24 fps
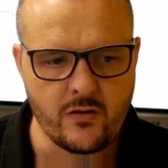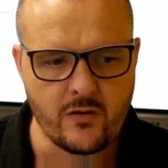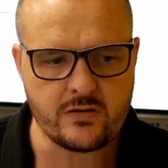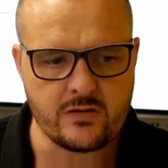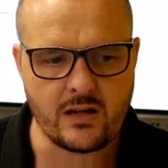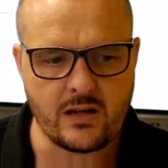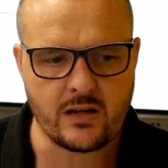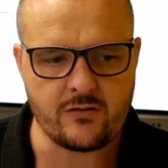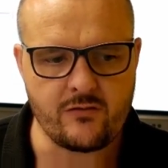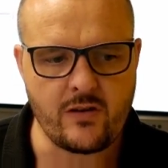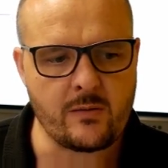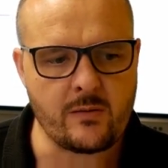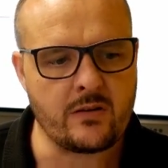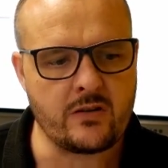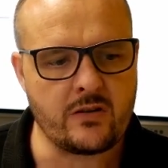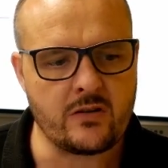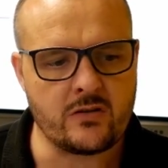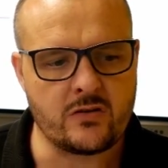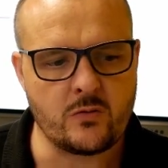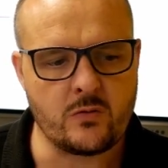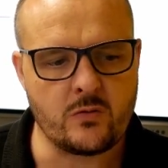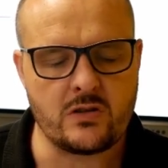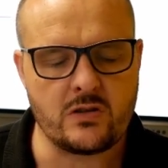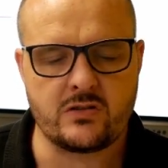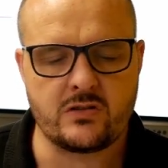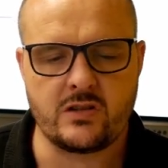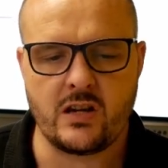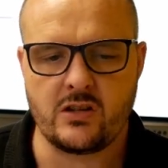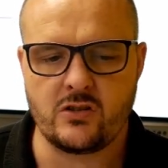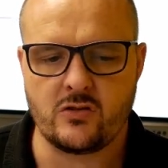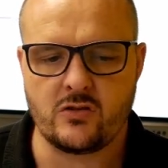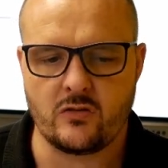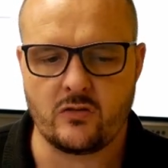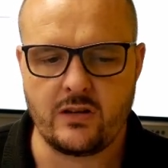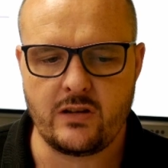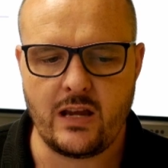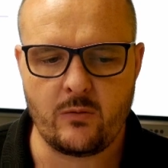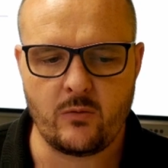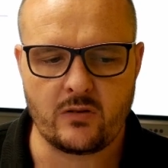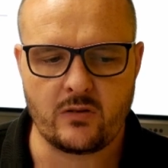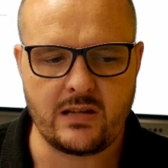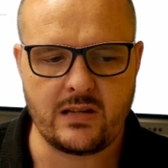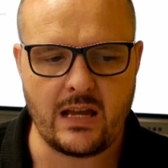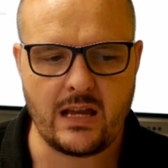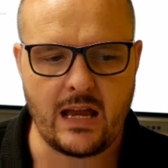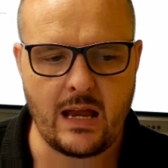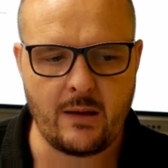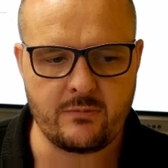First thing I'd recommend you do is change your
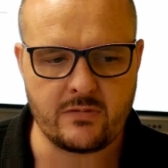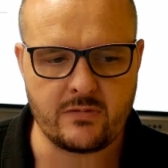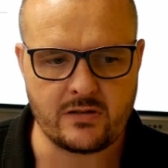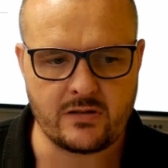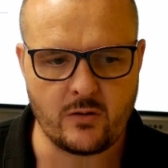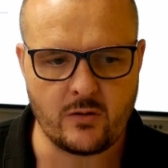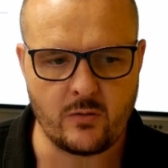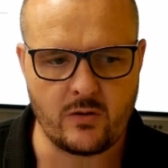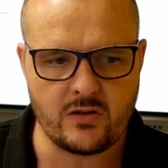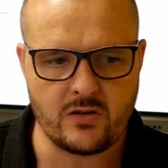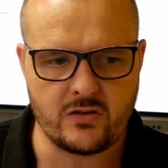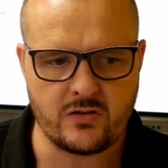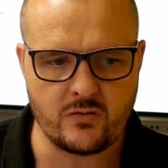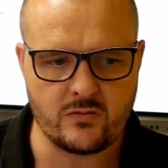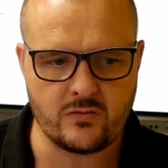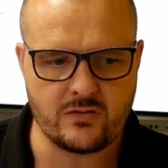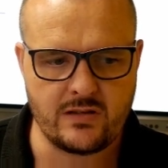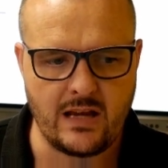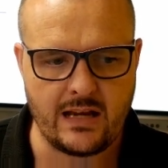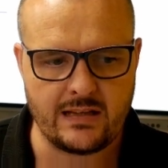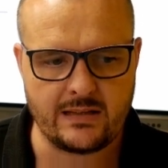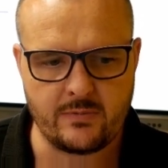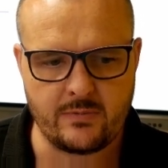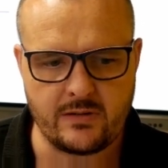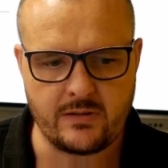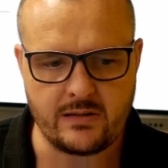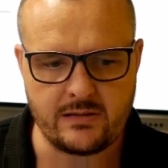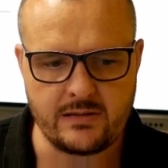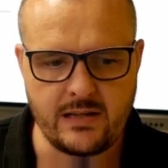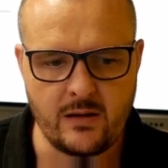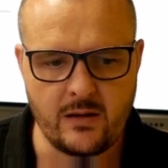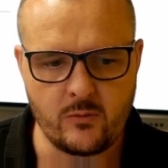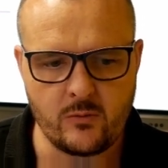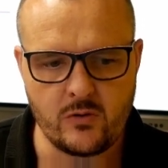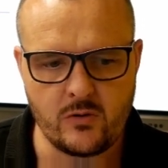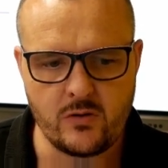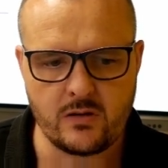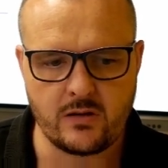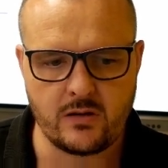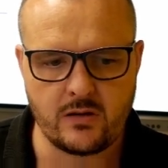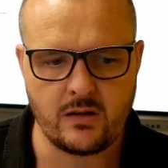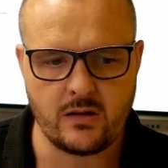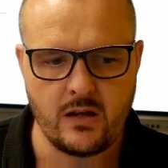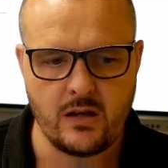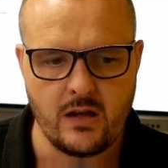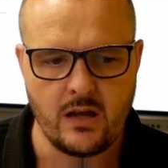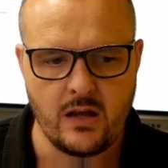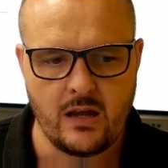network tab. Just go into setup the
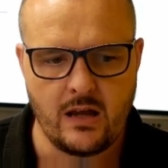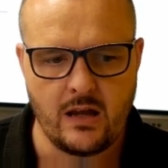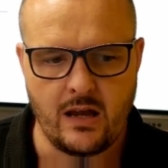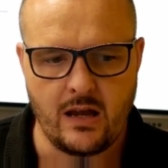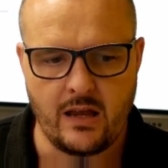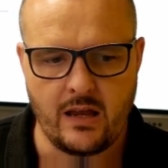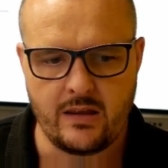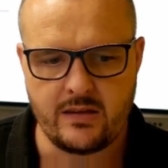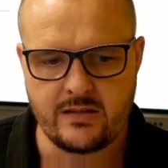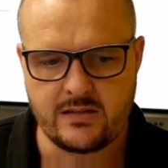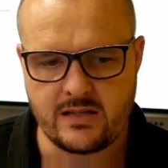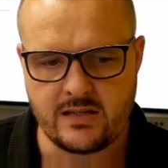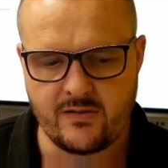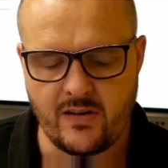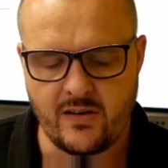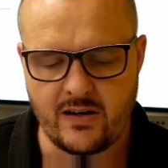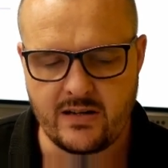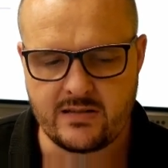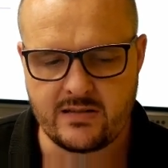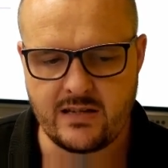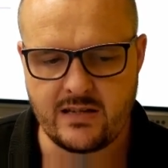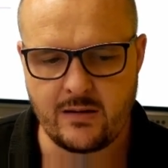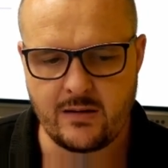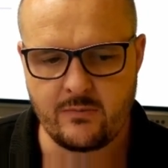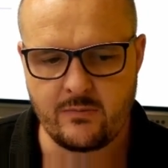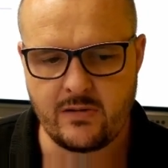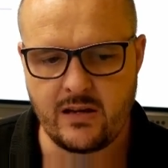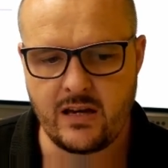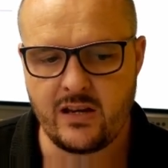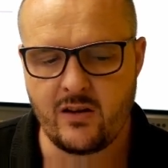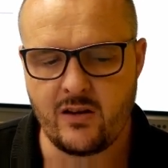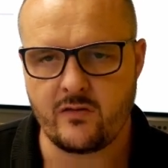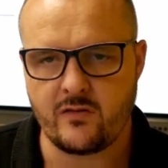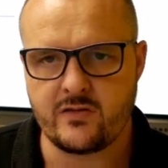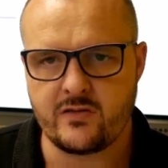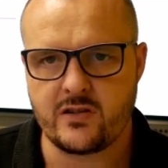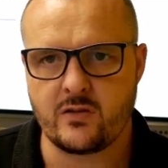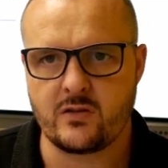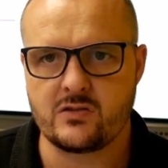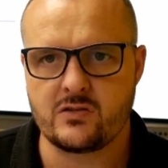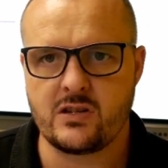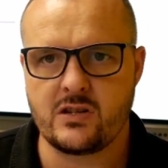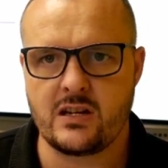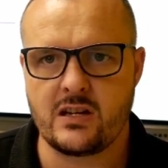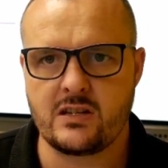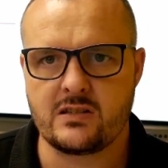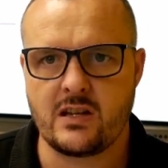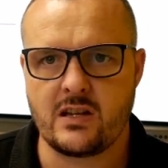network. There's a device name there. Obviously you
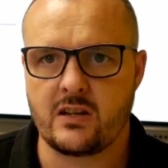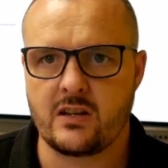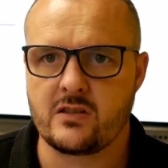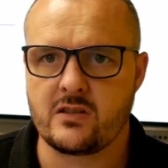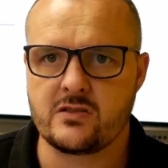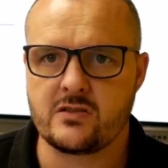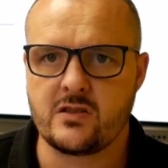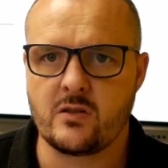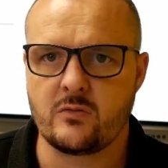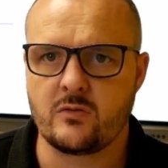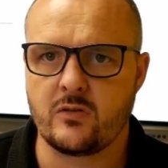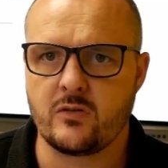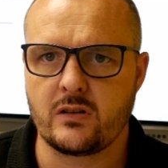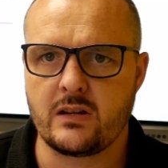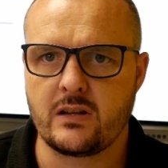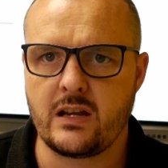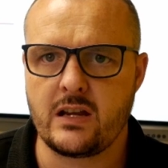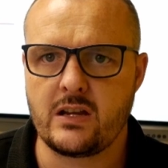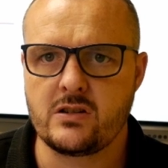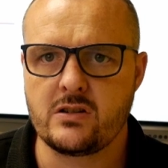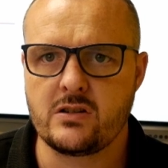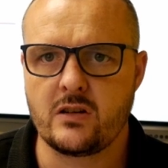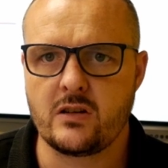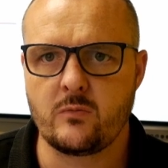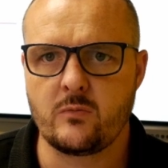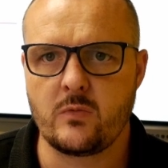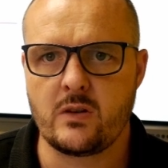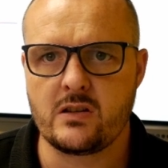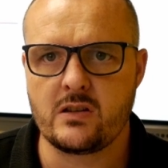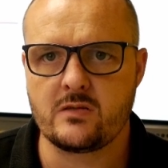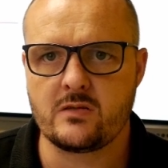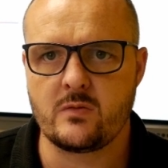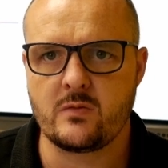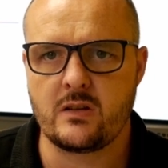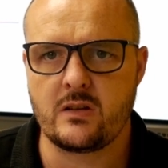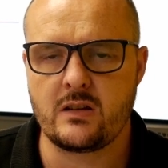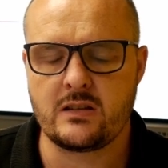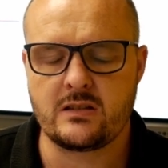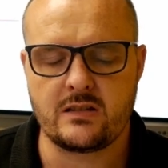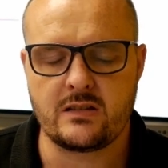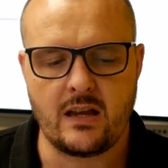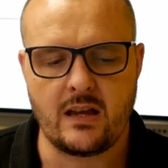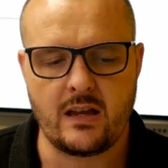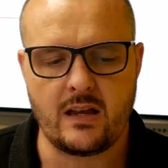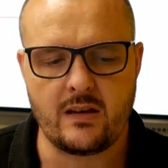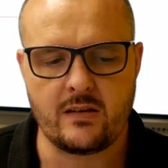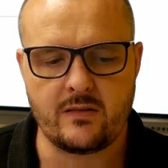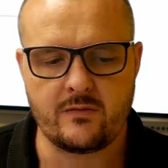can change that to suit the location where
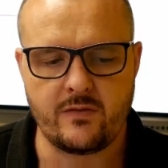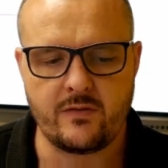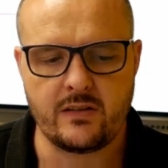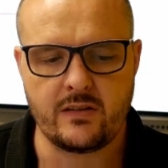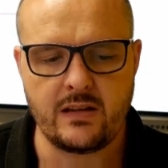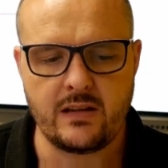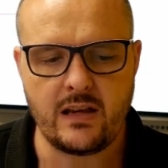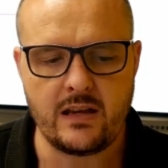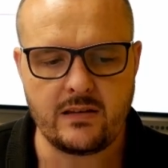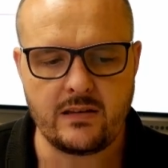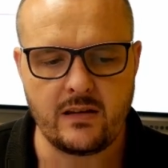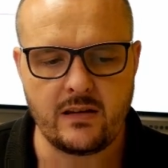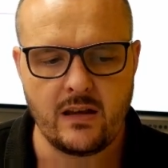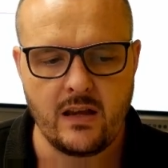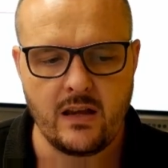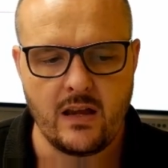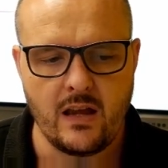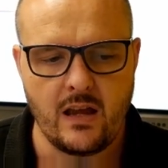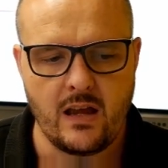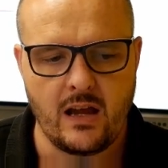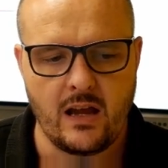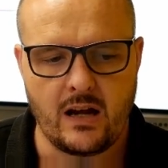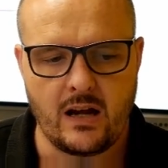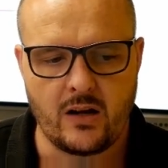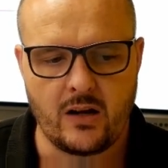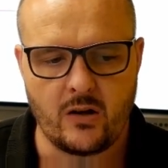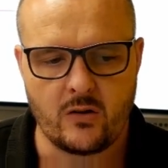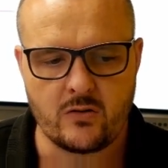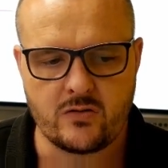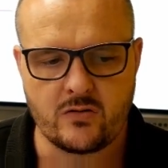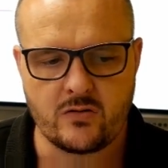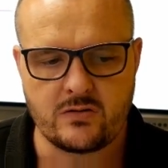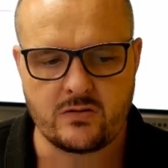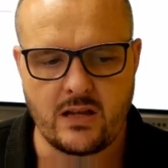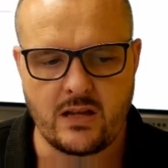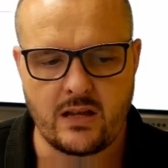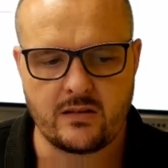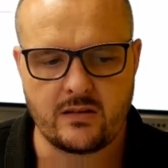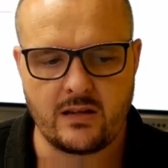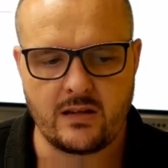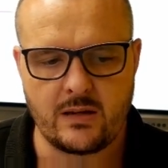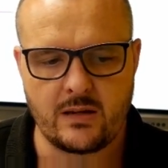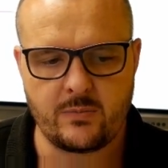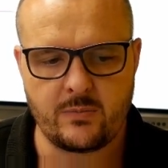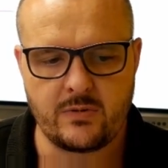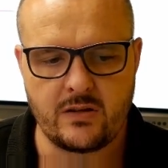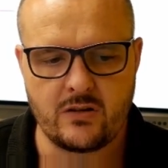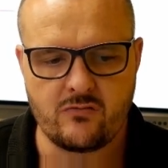it's fitted, and also set
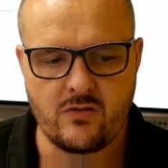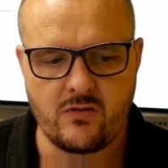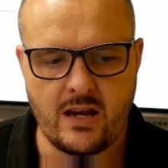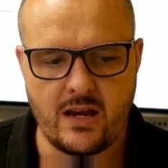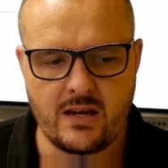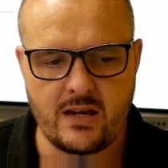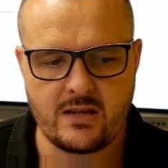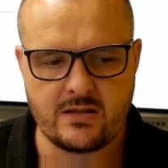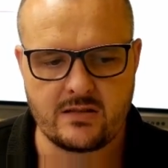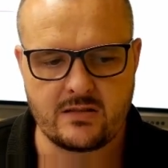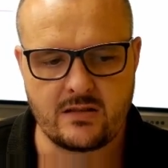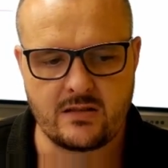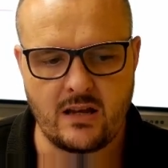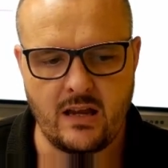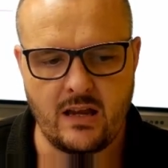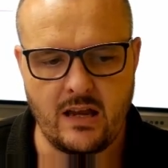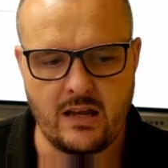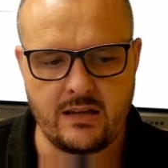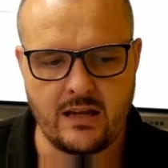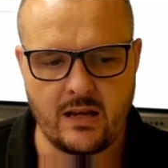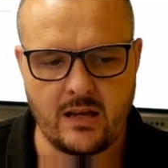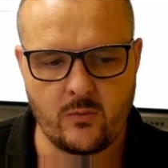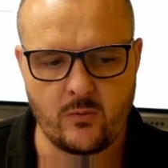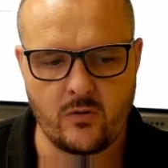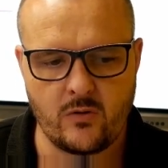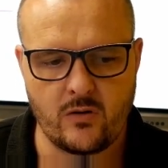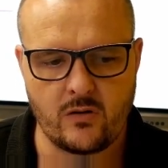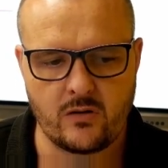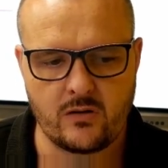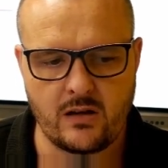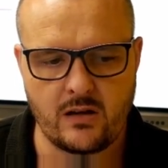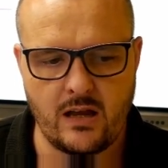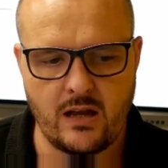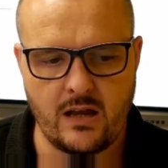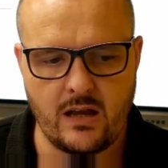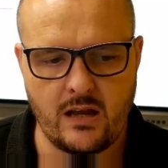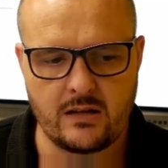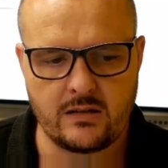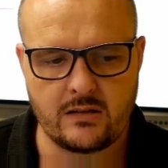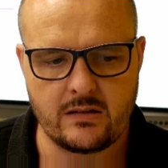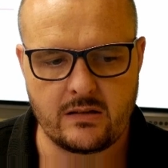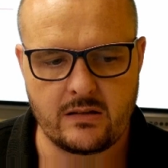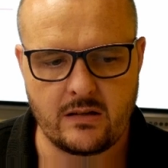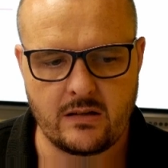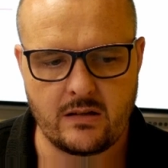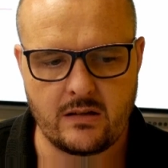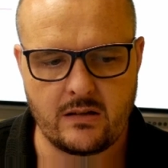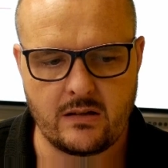the IP address, network,
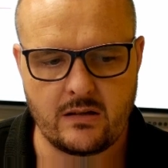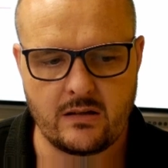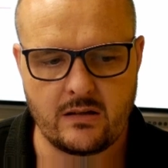and